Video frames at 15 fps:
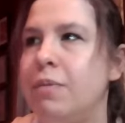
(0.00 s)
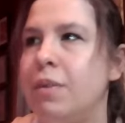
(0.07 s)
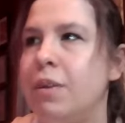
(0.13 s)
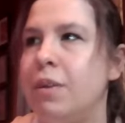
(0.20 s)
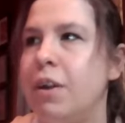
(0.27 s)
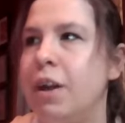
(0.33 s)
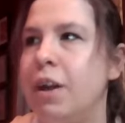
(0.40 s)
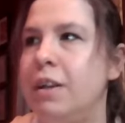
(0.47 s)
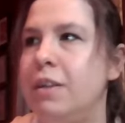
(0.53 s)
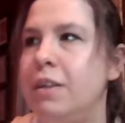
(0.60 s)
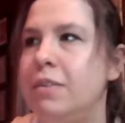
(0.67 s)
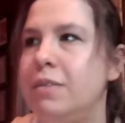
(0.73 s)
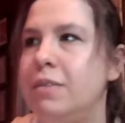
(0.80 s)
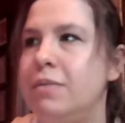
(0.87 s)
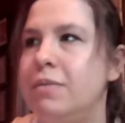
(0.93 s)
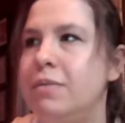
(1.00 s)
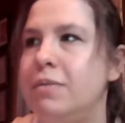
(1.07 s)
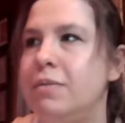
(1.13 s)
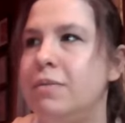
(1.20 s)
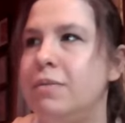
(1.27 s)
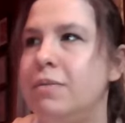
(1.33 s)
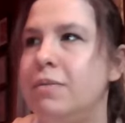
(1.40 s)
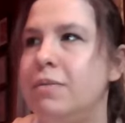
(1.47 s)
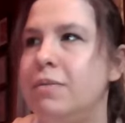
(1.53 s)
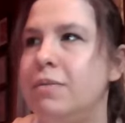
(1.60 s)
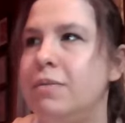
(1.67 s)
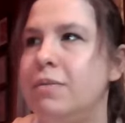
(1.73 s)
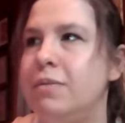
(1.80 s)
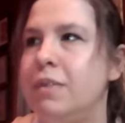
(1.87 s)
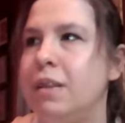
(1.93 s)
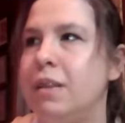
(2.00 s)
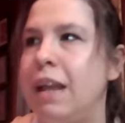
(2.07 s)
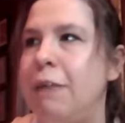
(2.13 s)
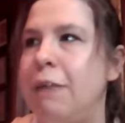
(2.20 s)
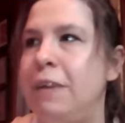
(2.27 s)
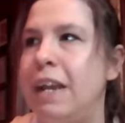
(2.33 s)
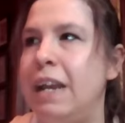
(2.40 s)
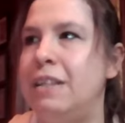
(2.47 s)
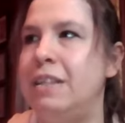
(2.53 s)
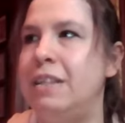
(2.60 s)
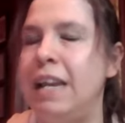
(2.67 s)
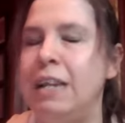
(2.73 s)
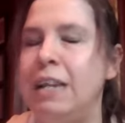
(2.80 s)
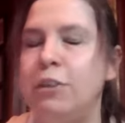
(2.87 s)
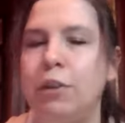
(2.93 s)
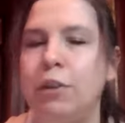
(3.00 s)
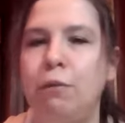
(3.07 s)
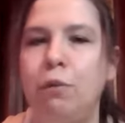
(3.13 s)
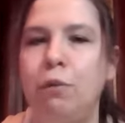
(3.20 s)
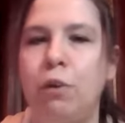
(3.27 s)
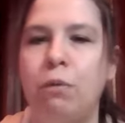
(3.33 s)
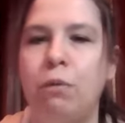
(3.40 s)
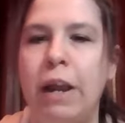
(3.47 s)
Good. Left hand stays on the floor.